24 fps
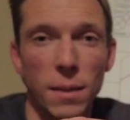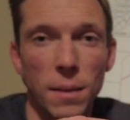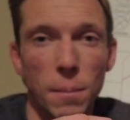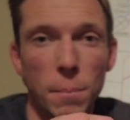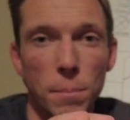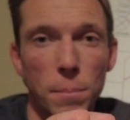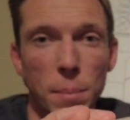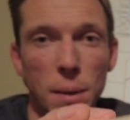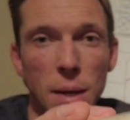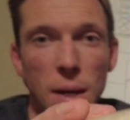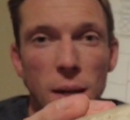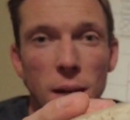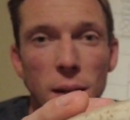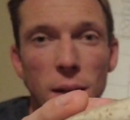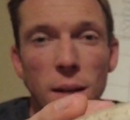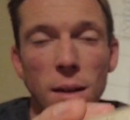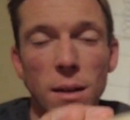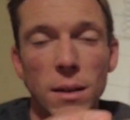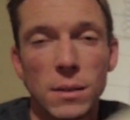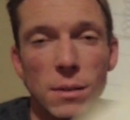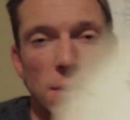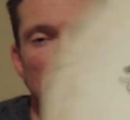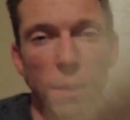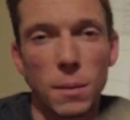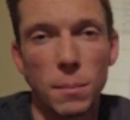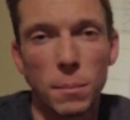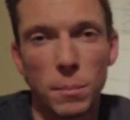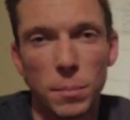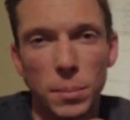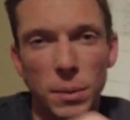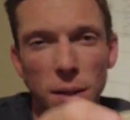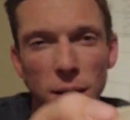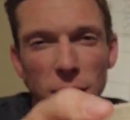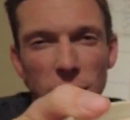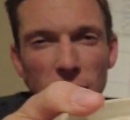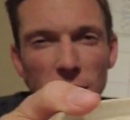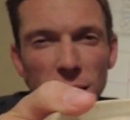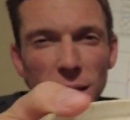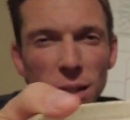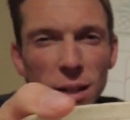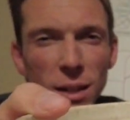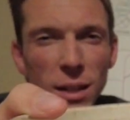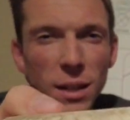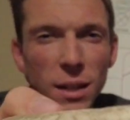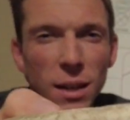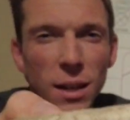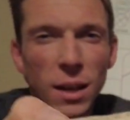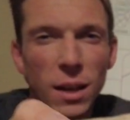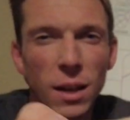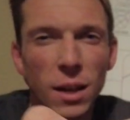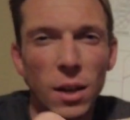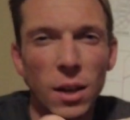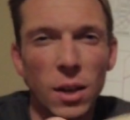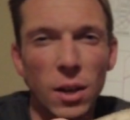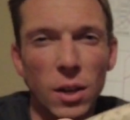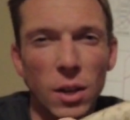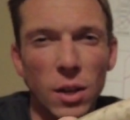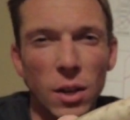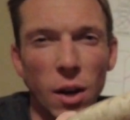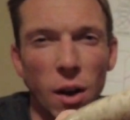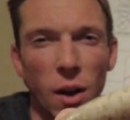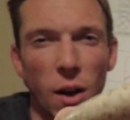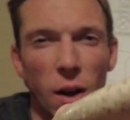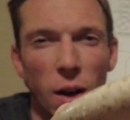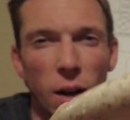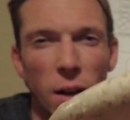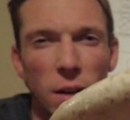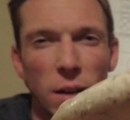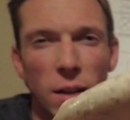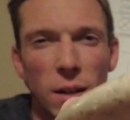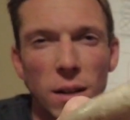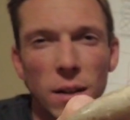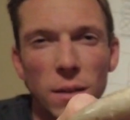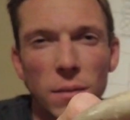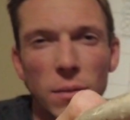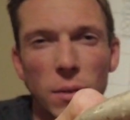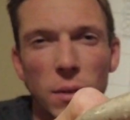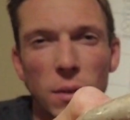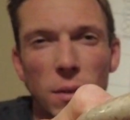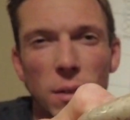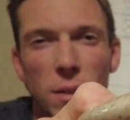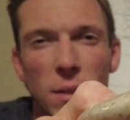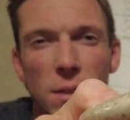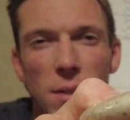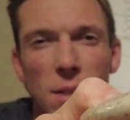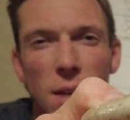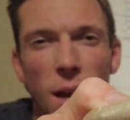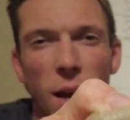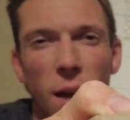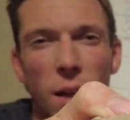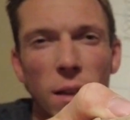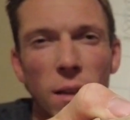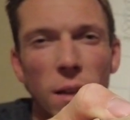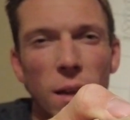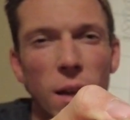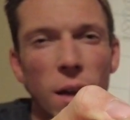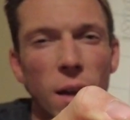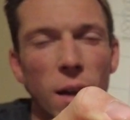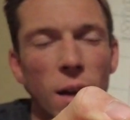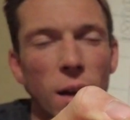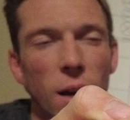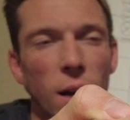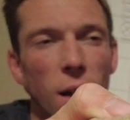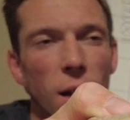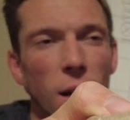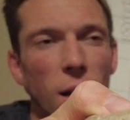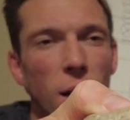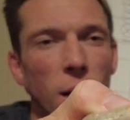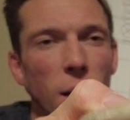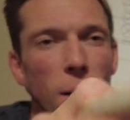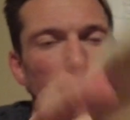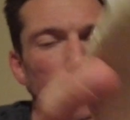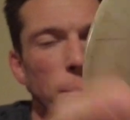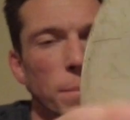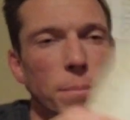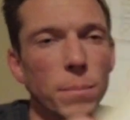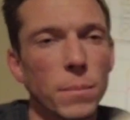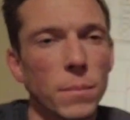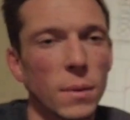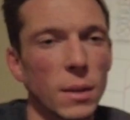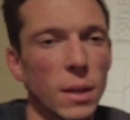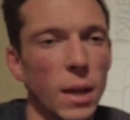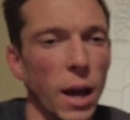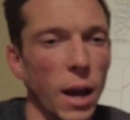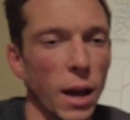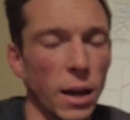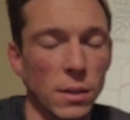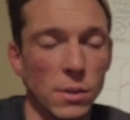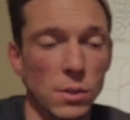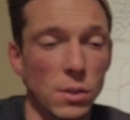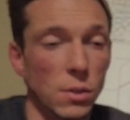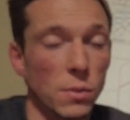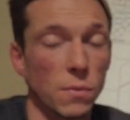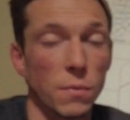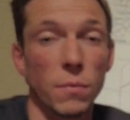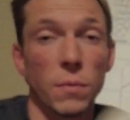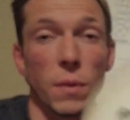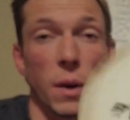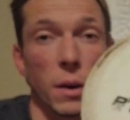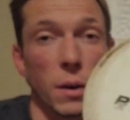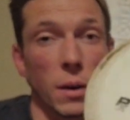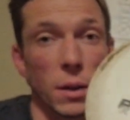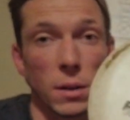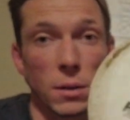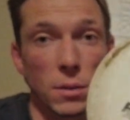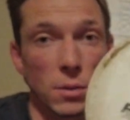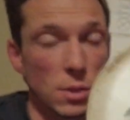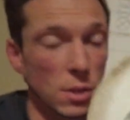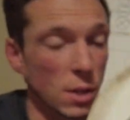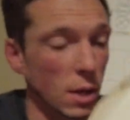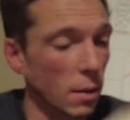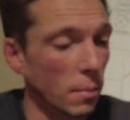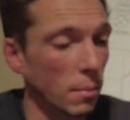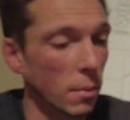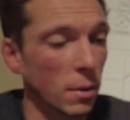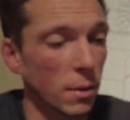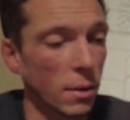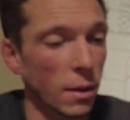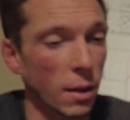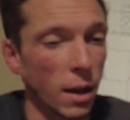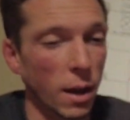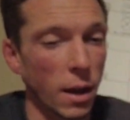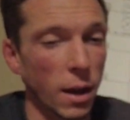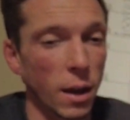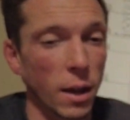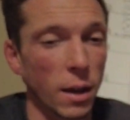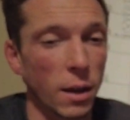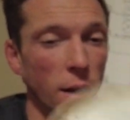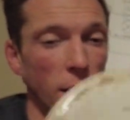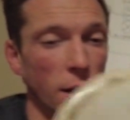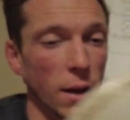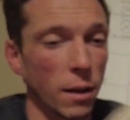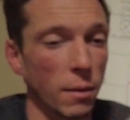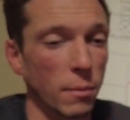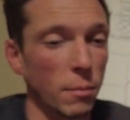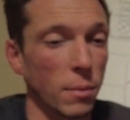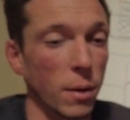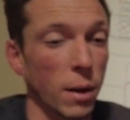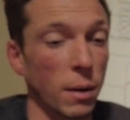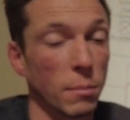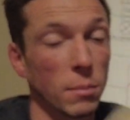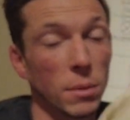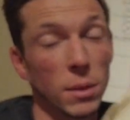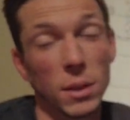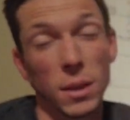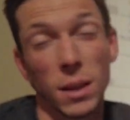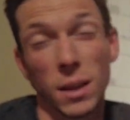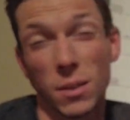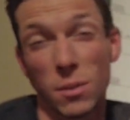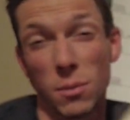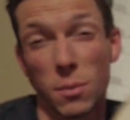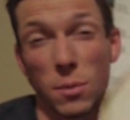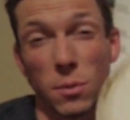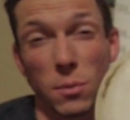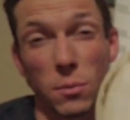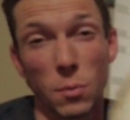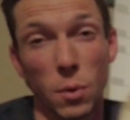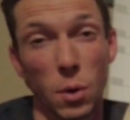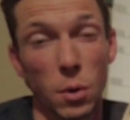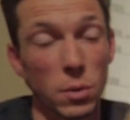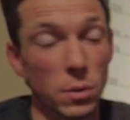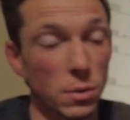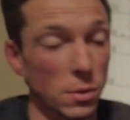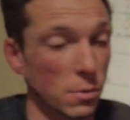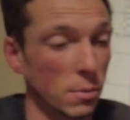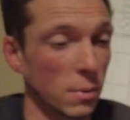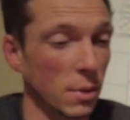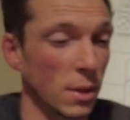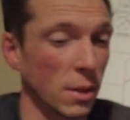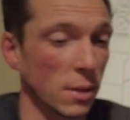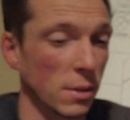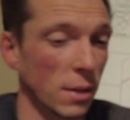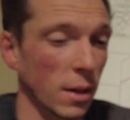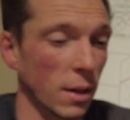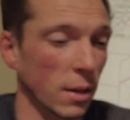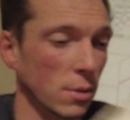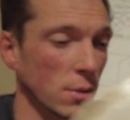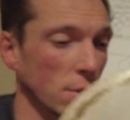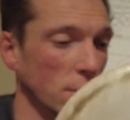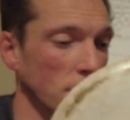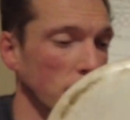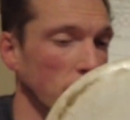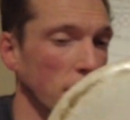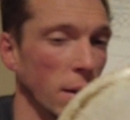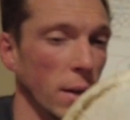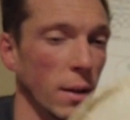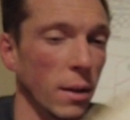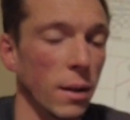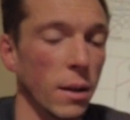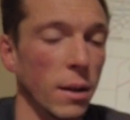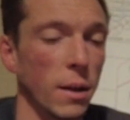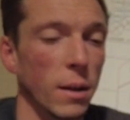The bead is completely gone, if you can tell. Yeah, it's just very understable, and I really like throwing rollers with this actually, but